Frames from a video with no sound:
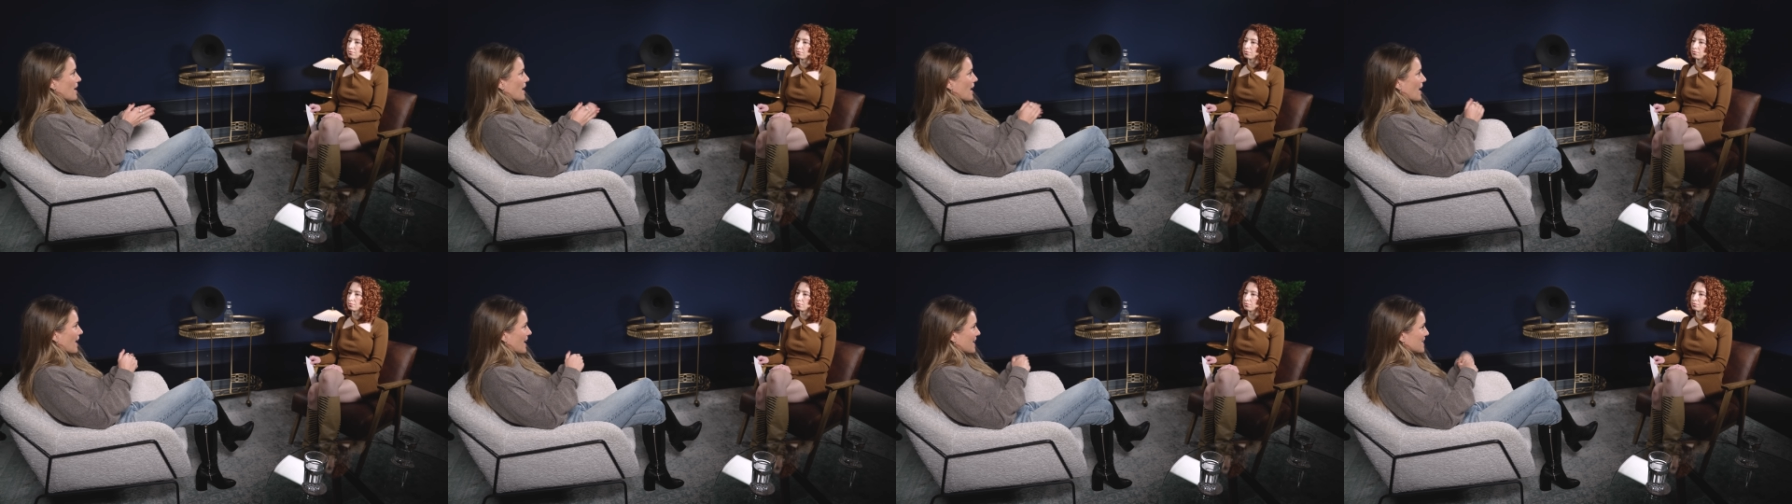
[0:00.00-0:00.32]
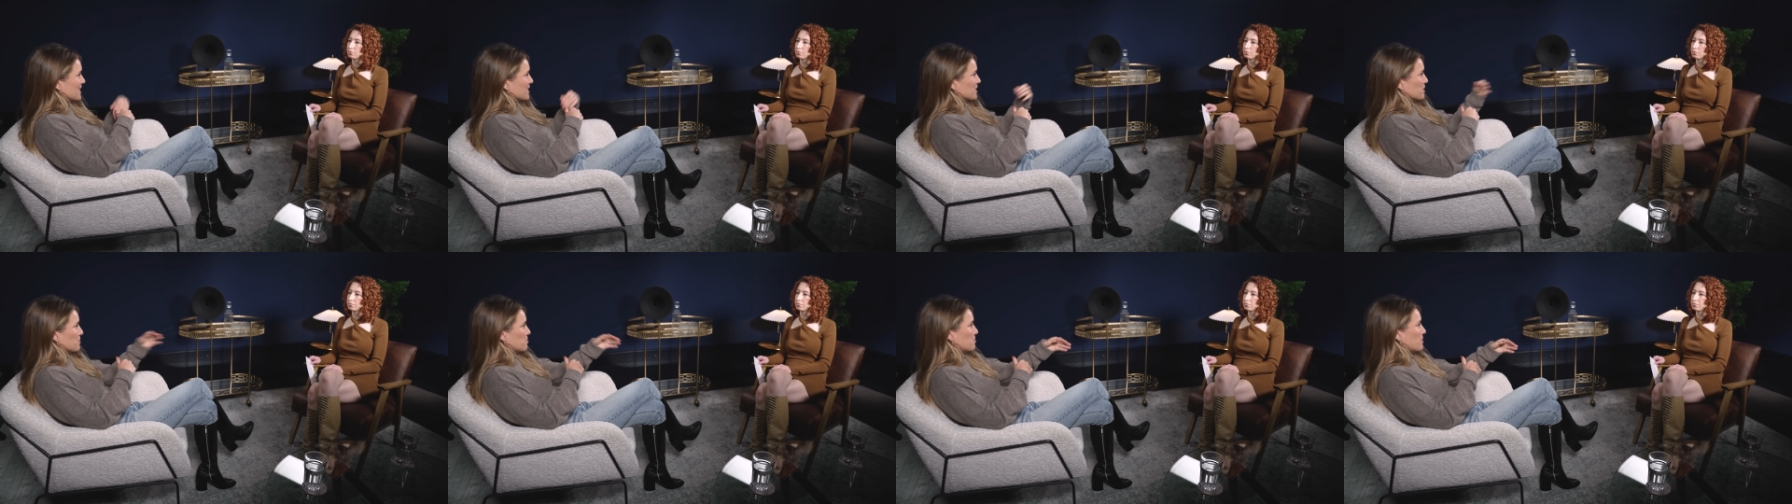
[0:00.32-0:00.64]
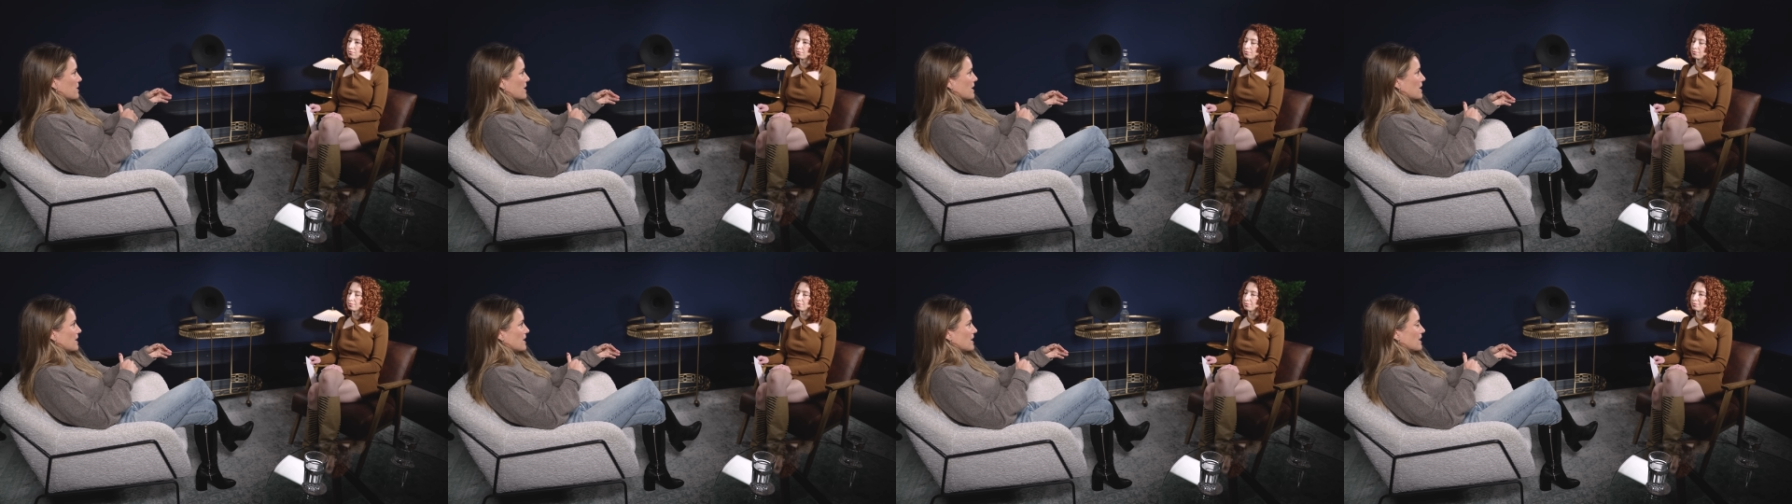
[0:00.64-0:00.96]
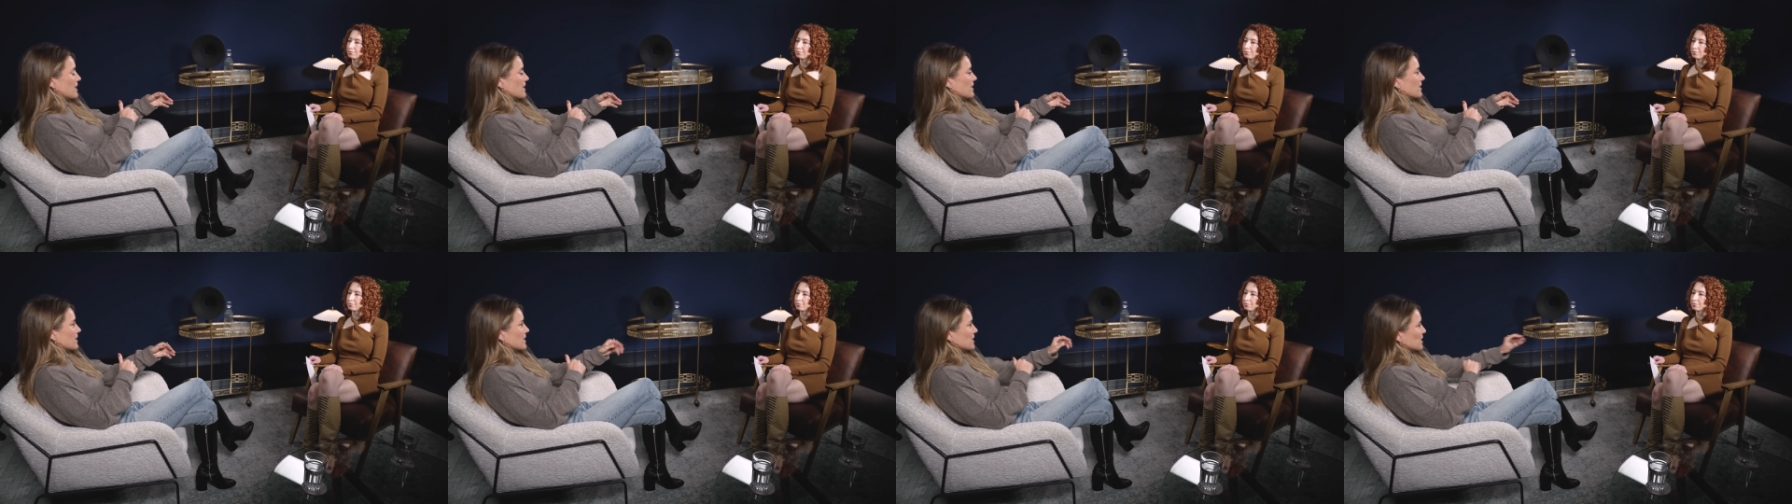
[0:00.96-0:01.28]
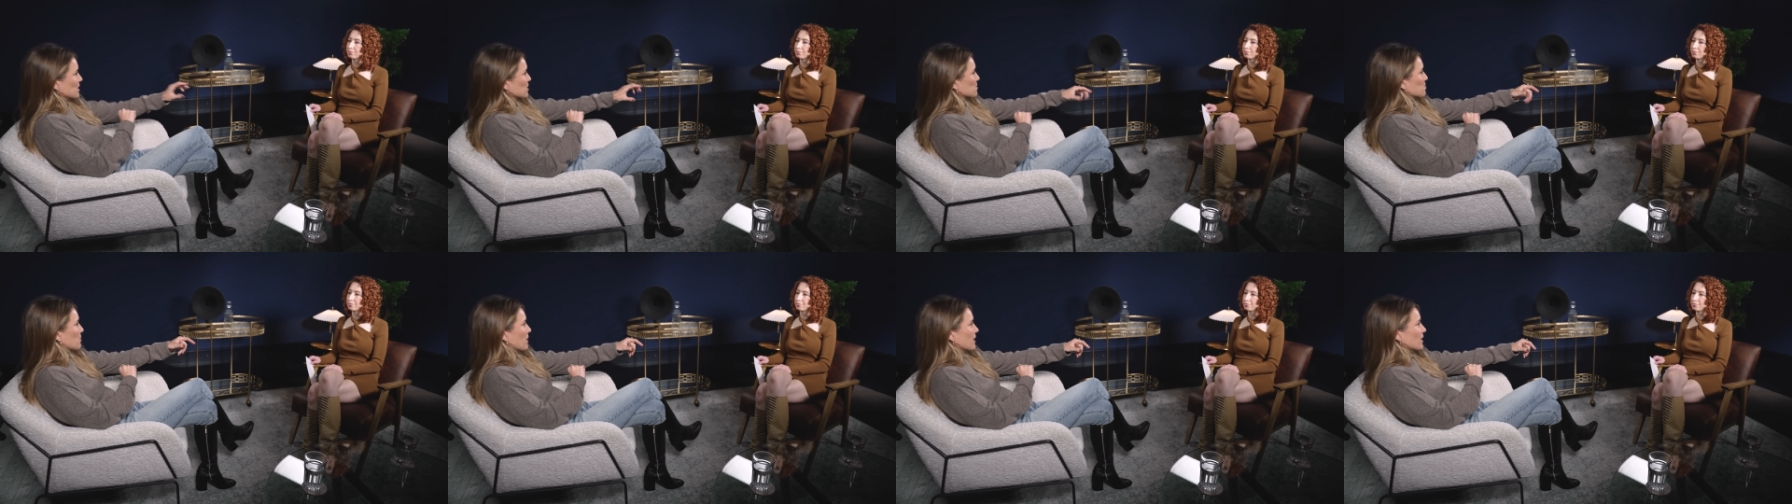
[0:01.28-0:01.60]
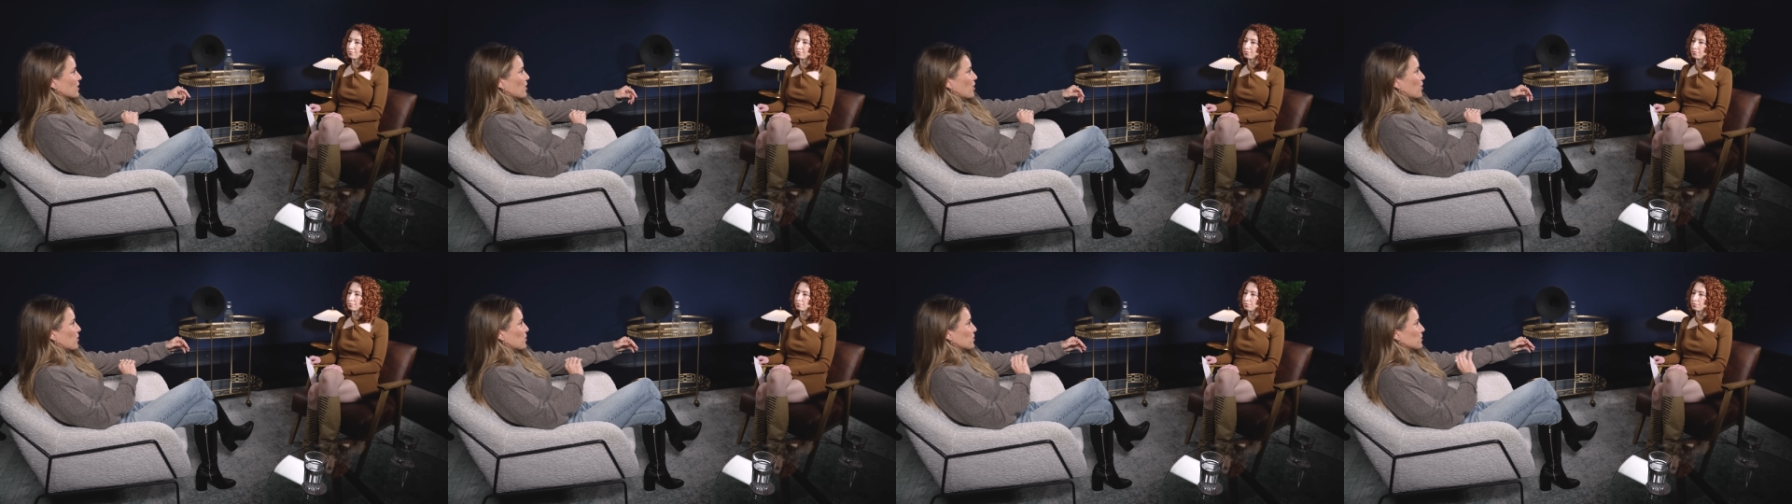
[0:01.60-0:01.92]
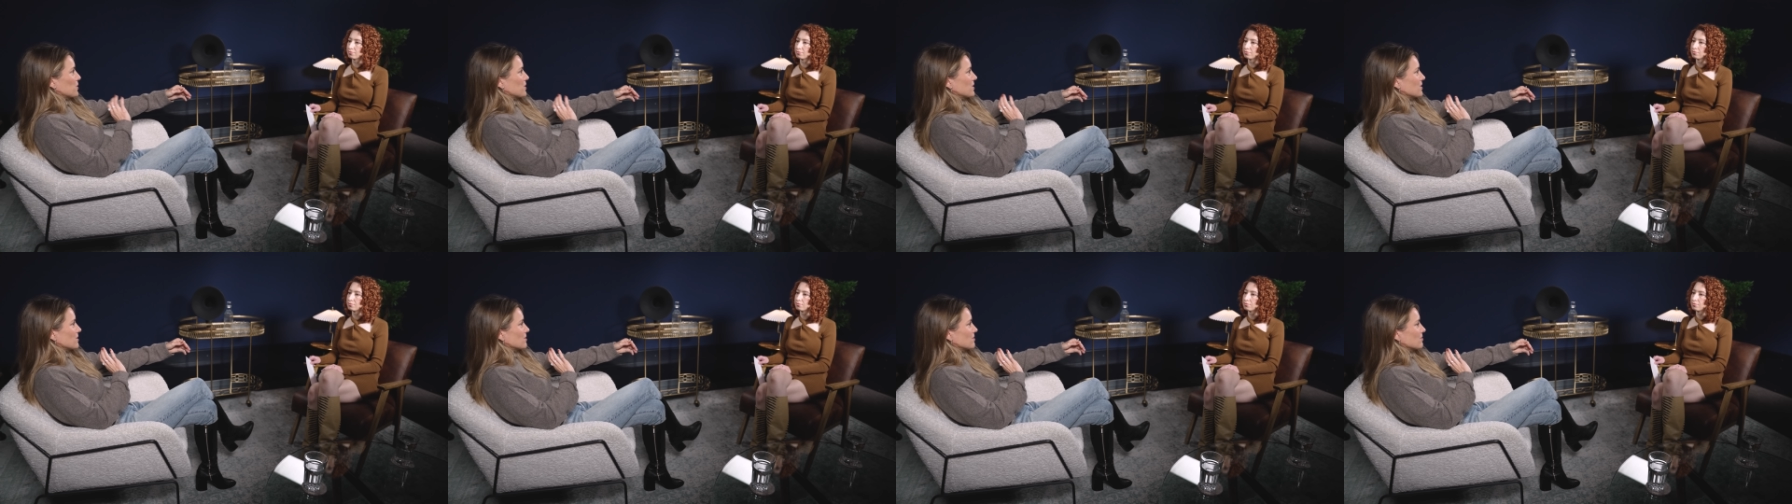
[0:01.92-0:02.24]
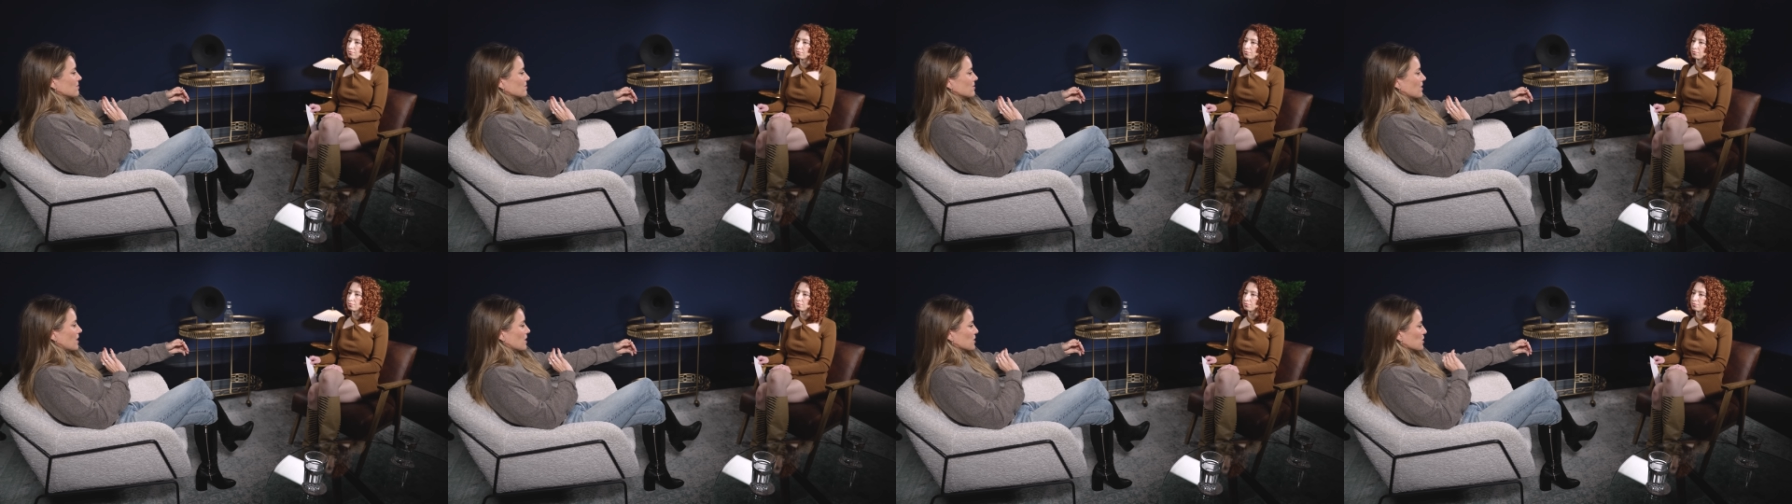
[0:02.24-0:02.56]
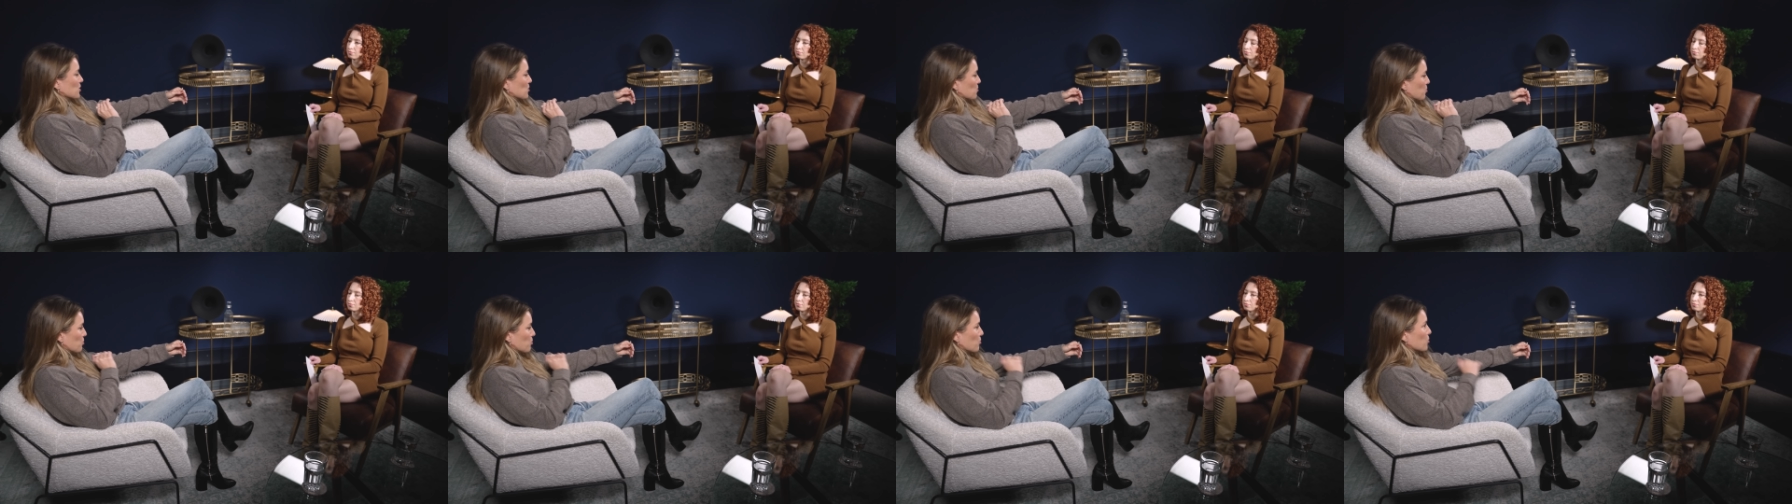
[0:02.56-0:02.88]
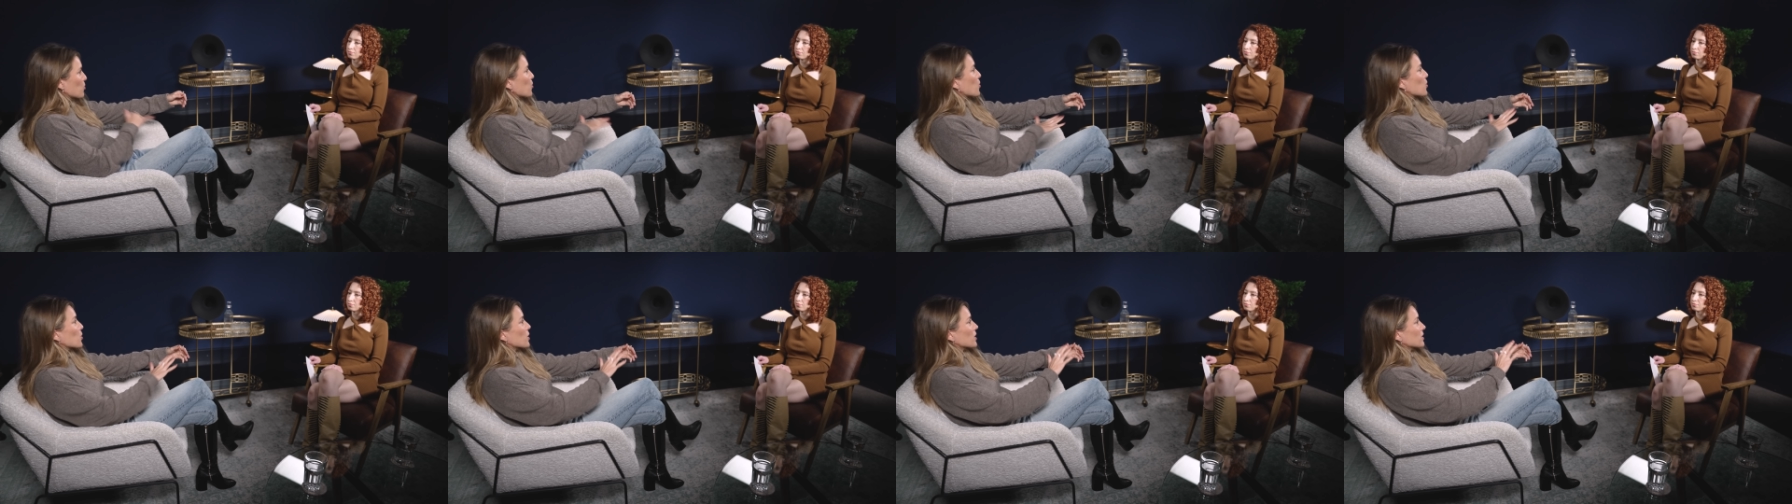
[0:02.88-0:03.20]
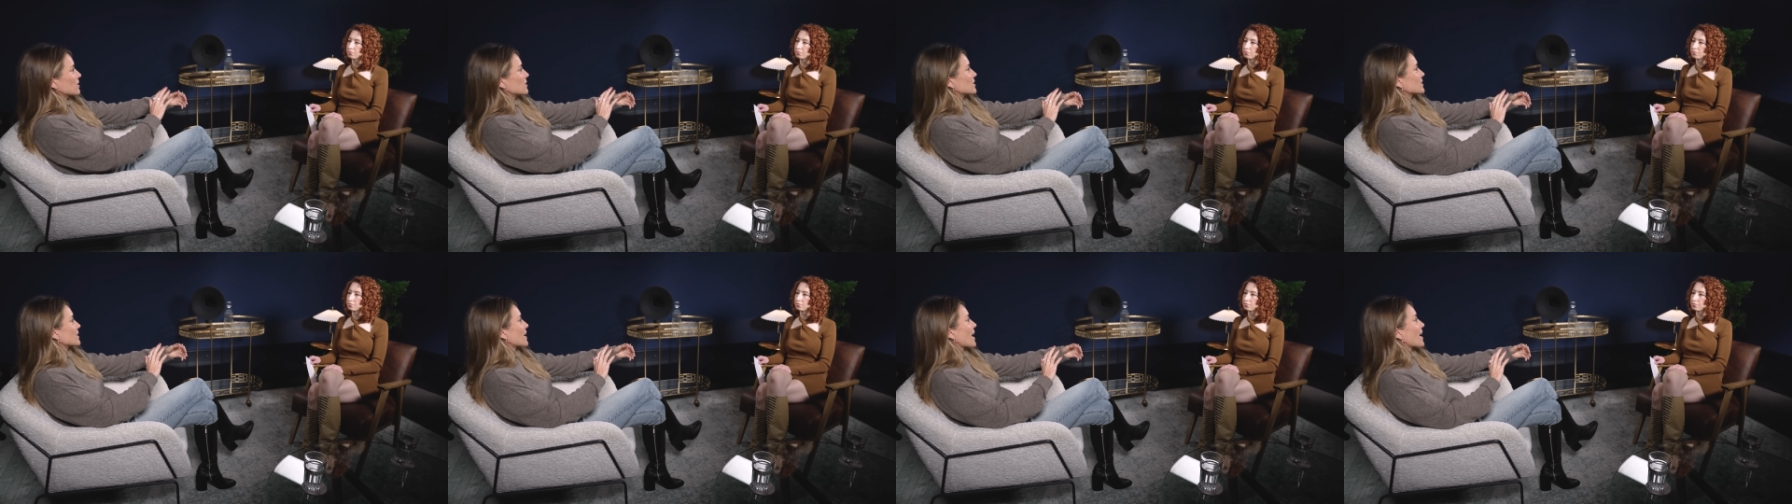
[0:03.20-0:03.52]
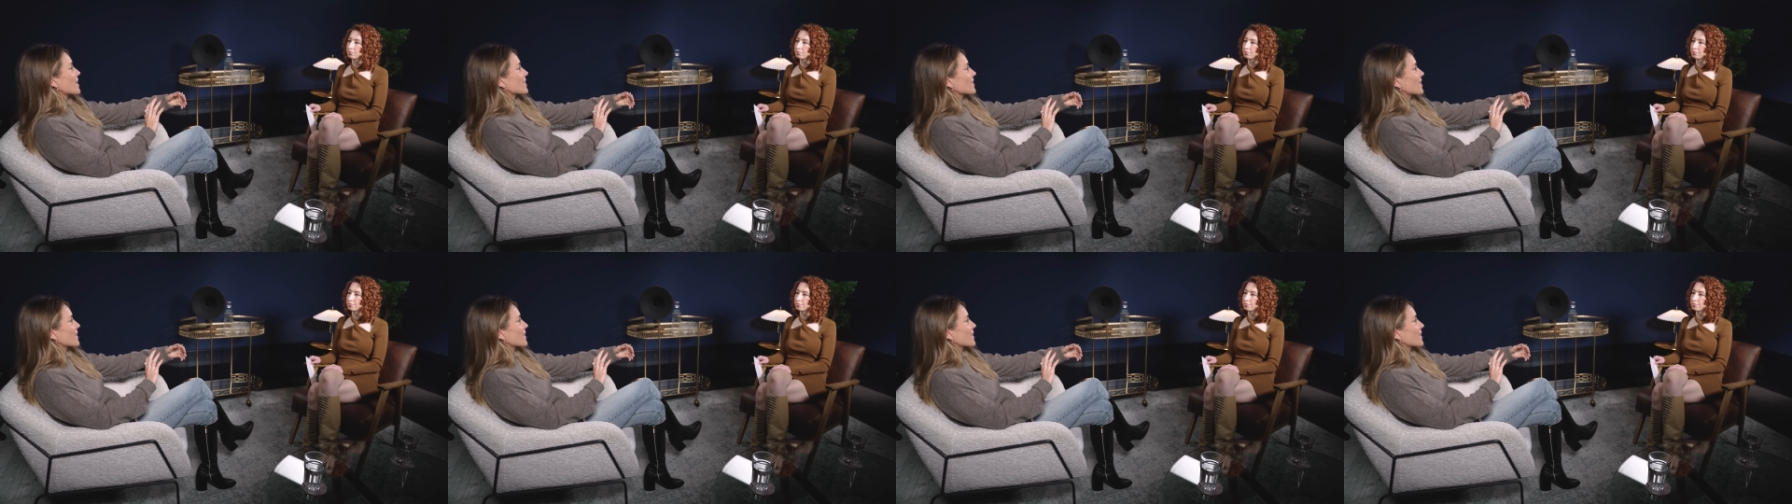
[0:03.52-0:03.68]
A to B, and this is my goal, and I'll just walk and I'll get